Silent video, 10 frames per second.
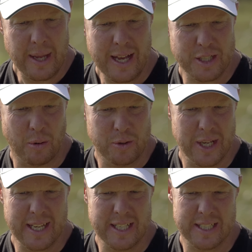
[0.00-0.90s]
yeah, so
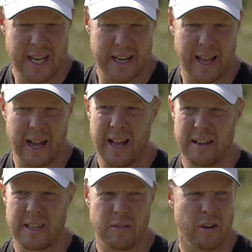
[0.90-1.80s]
Jakey said, like,
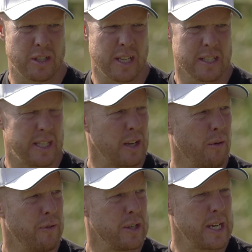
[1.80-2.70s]
Andy, you've got a chance here,
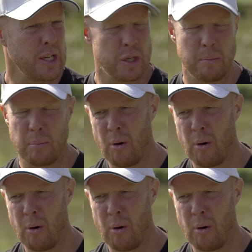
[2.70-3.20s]
go for your section.